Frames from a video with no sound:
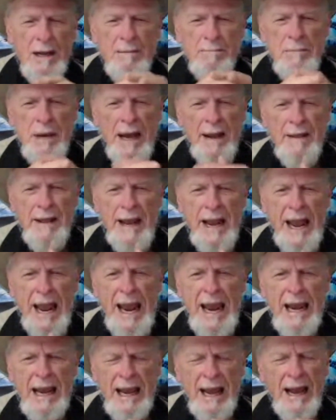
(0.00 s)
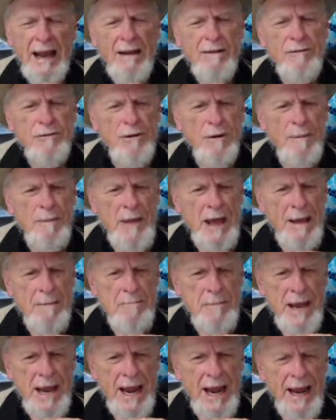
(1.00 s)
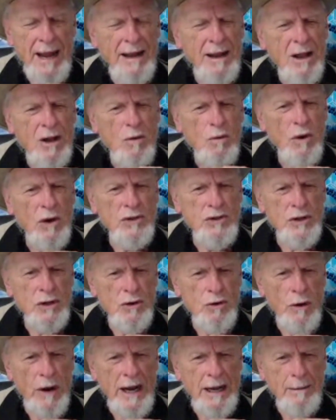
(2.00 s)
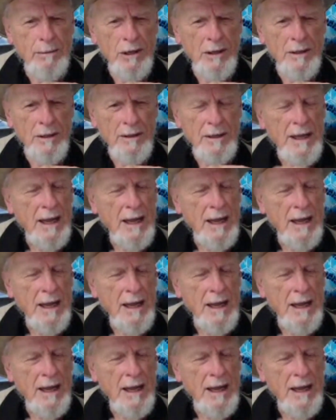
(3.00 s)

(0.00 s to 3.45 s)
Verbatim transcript: But the anger from that man was incredible.